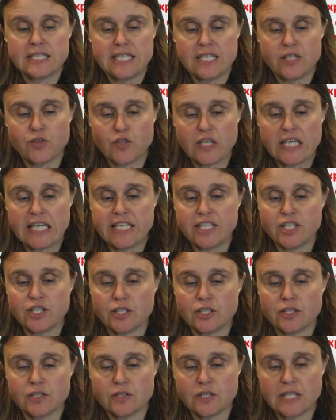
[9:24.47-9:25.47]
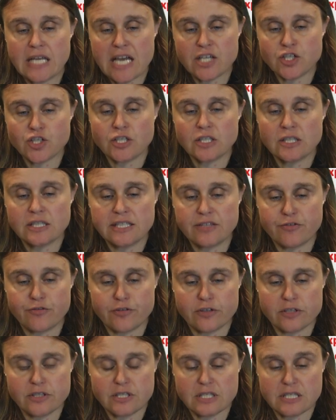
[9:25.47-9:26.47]
In relation to national
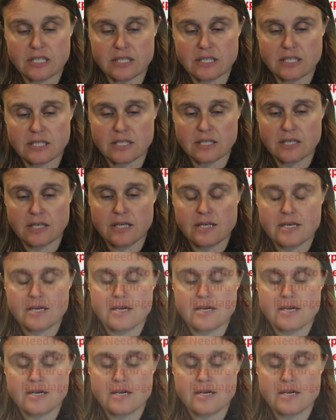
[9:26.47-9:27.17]
differences,